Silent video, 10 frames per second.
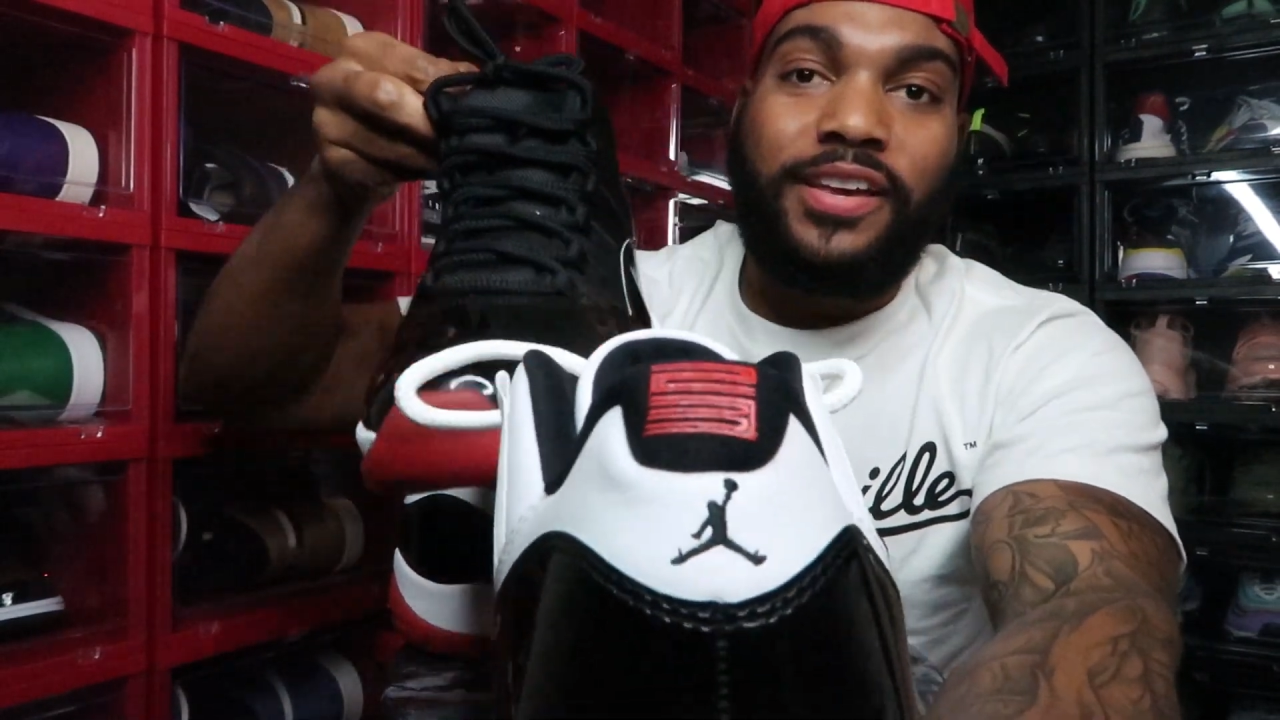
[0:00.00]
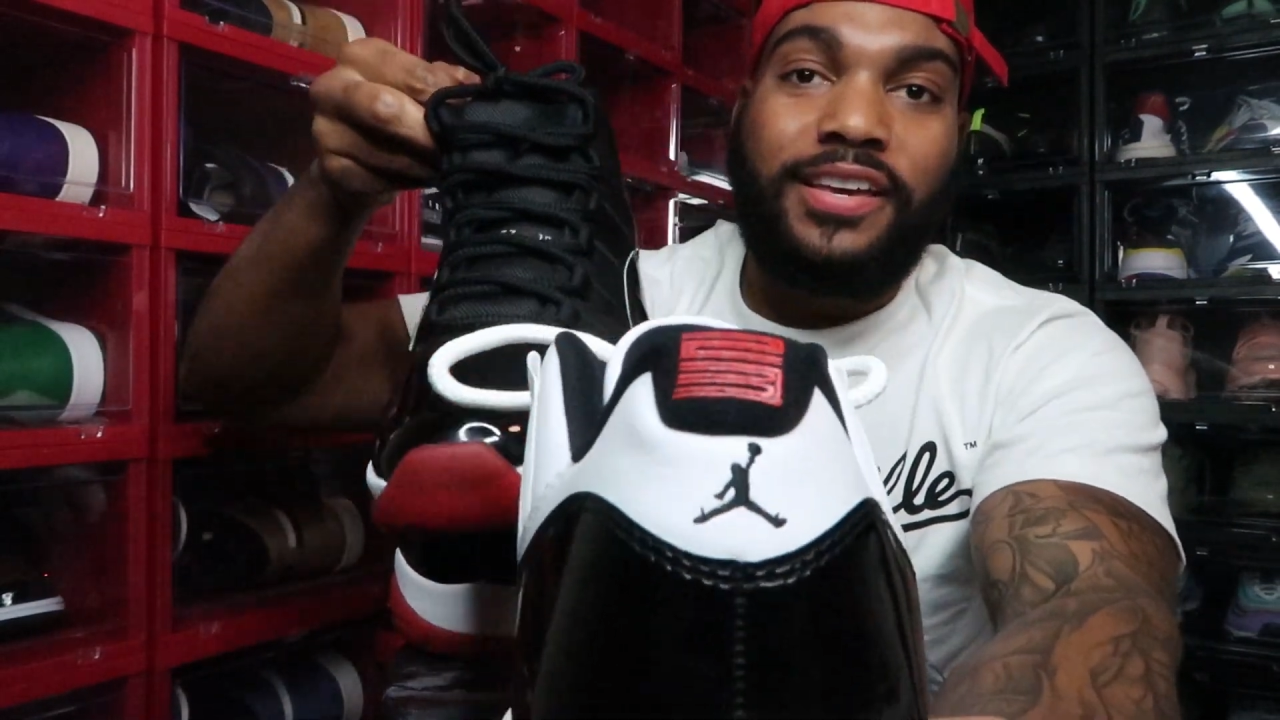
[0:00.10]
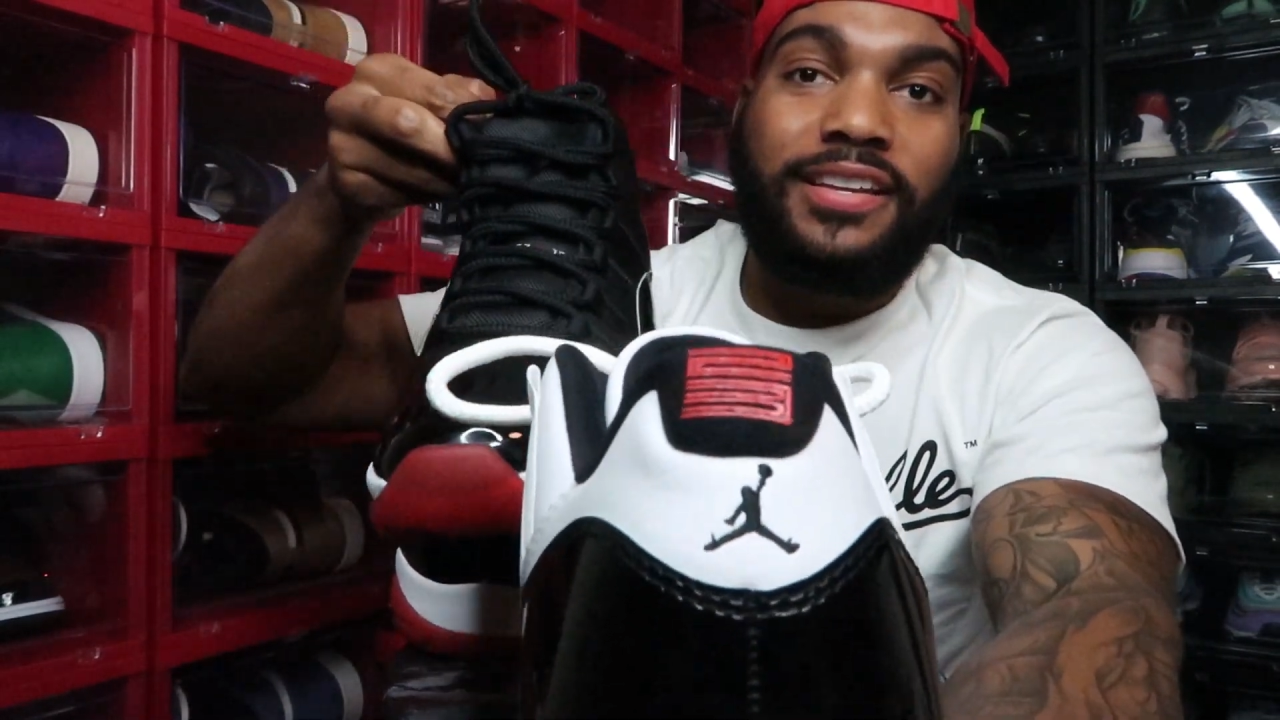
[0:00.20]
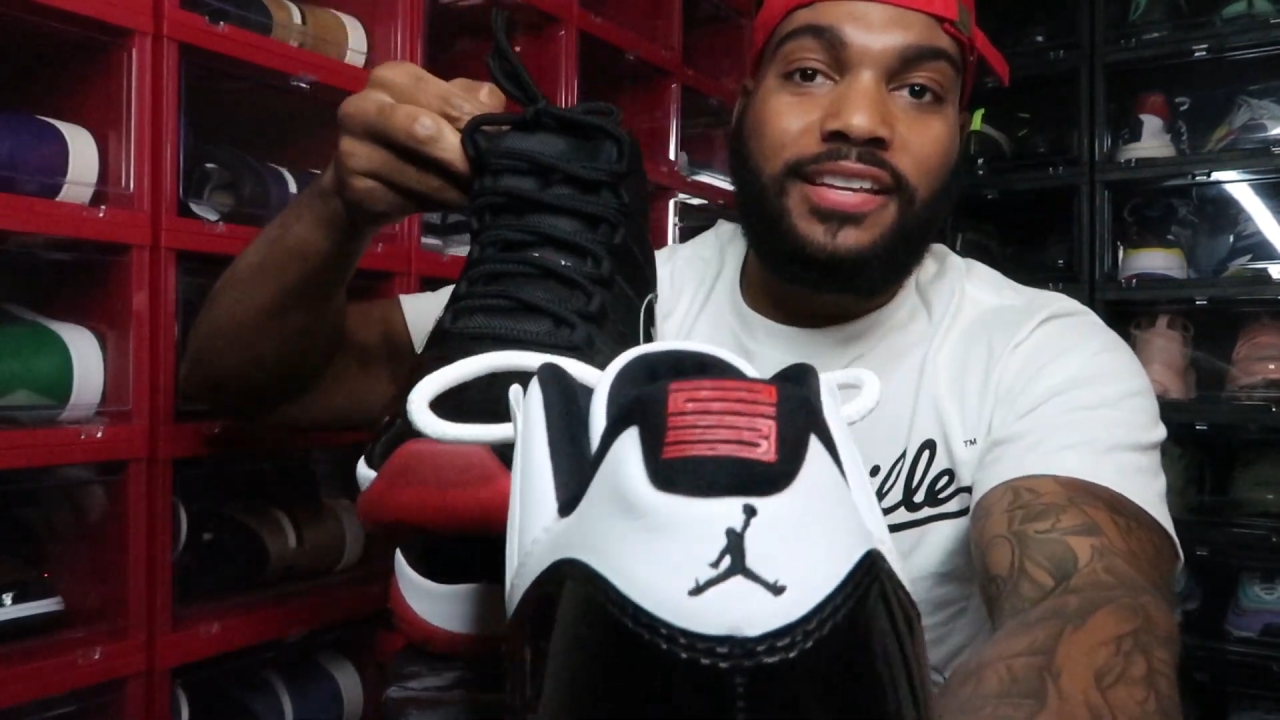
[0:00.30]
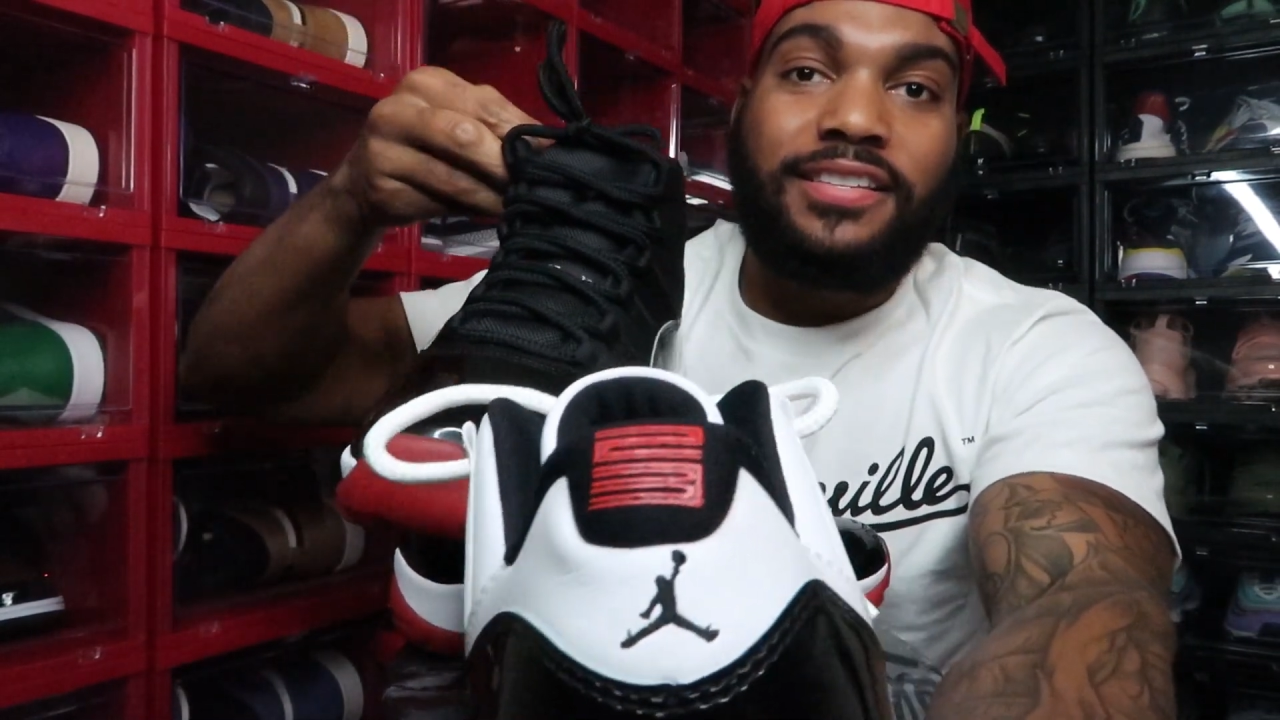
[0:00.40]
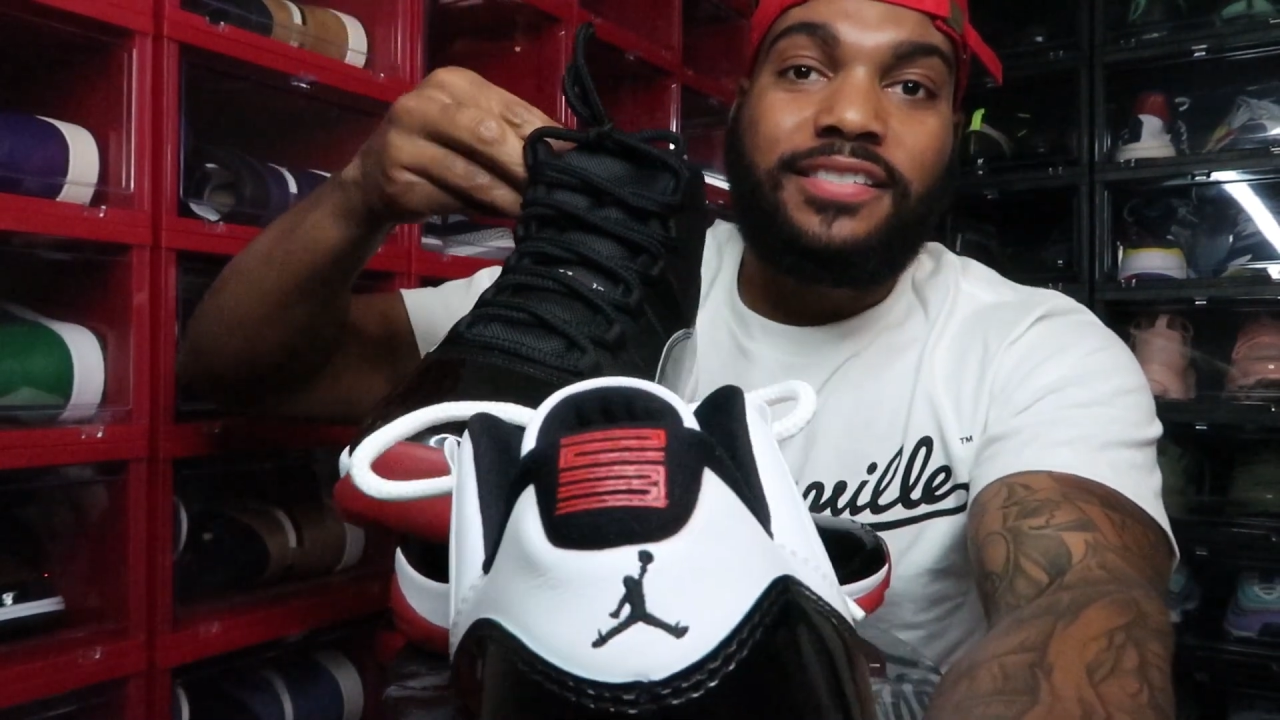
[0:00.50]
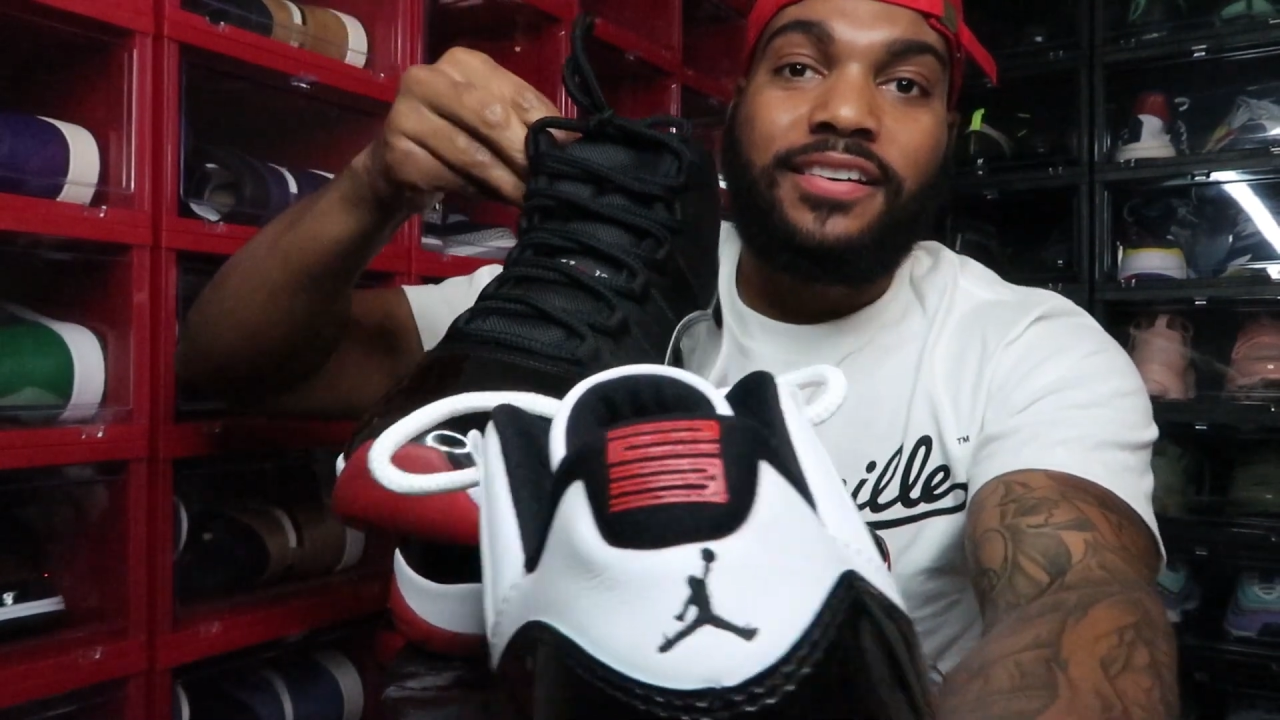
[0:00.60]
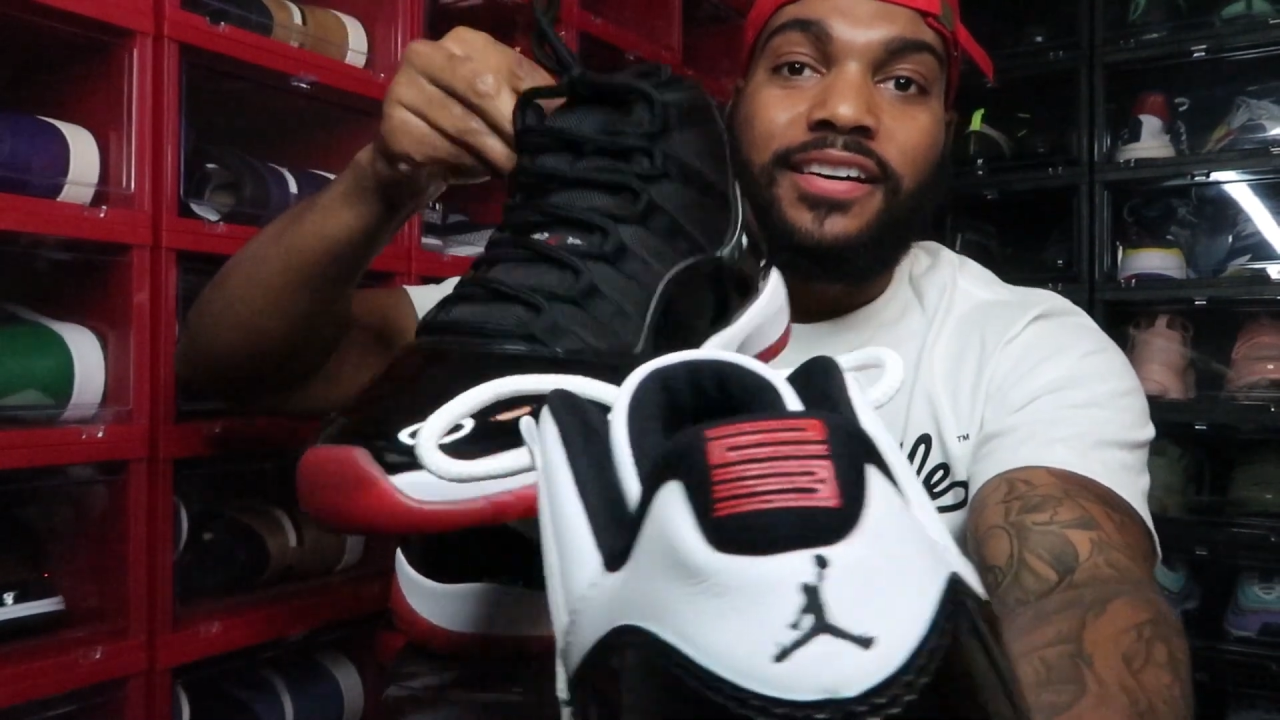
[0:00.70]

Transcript: it is,